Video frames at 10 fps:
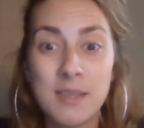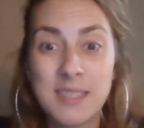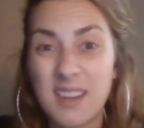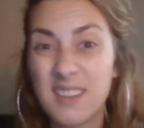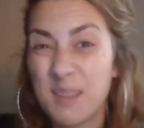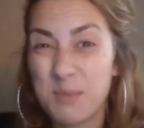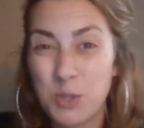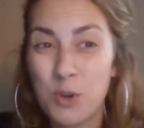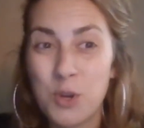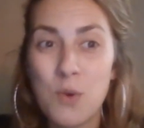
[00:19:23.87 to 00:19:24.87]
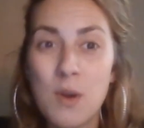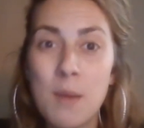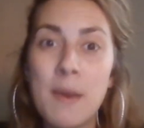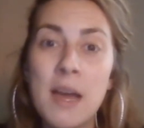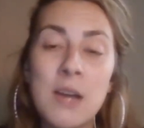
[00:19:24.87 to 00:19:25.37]
startups don't know
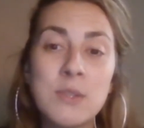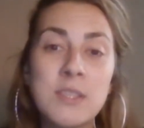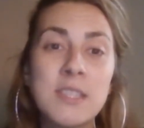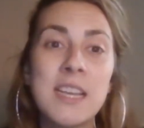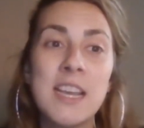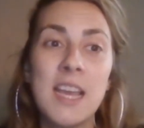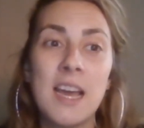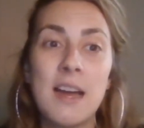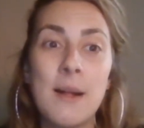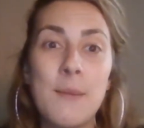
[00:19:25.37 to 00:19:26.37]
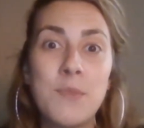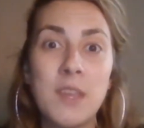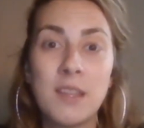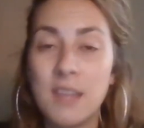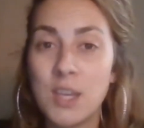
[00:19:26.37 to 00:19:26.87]
about,
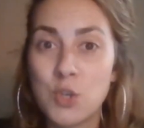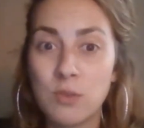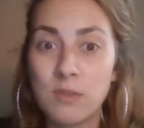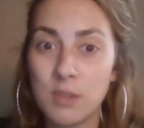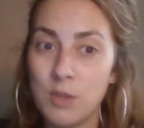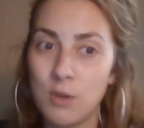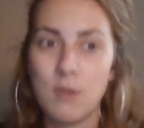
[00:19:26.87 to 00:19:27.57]
that they should,